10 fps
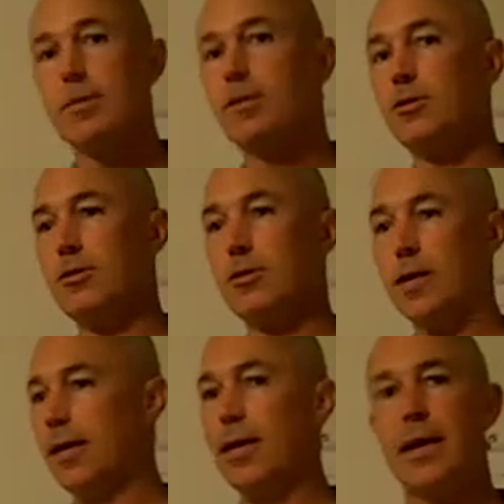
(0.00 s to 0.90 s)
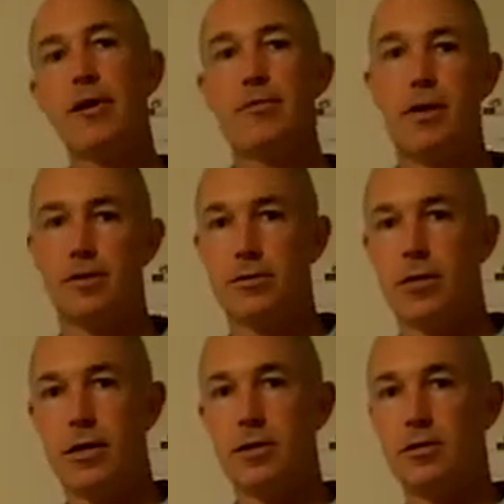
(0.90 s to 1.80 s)
So in any rental,
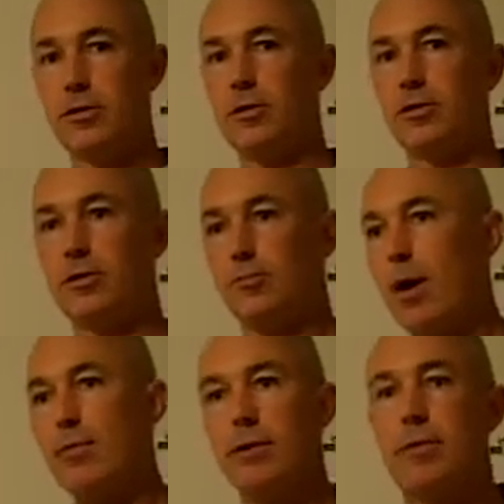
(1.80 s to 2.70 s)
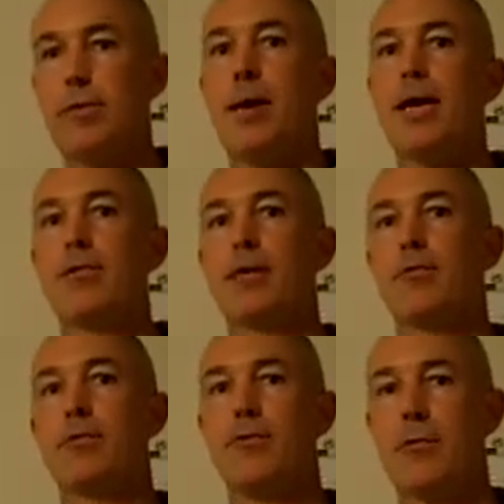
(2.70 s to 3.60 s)
you're probably going to be paying
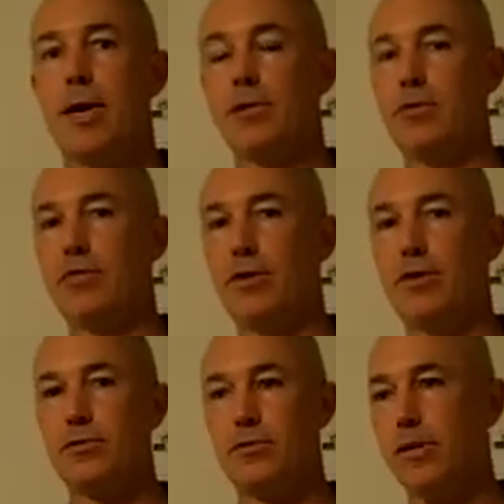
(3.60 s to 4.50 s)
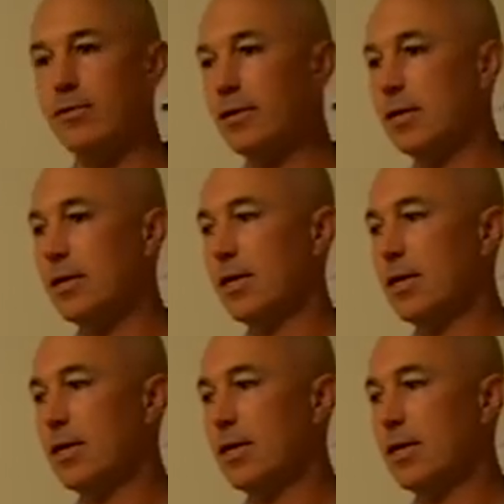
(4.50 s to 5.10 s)
someone for management fees, or even